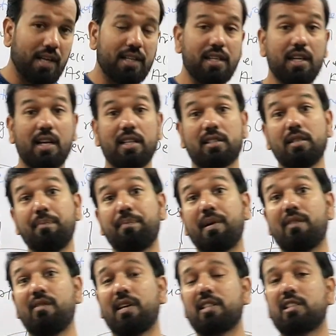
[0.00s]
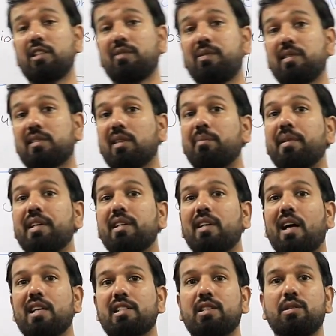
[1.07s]
in a simple words, if somebody
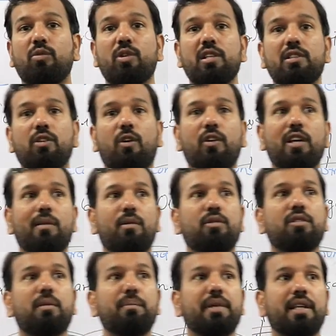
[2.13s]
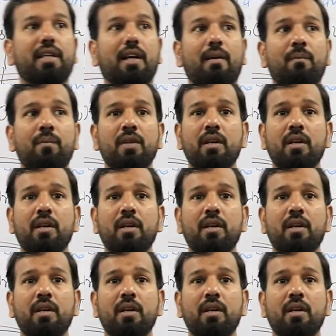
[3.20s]
asks what is all about the MEGA,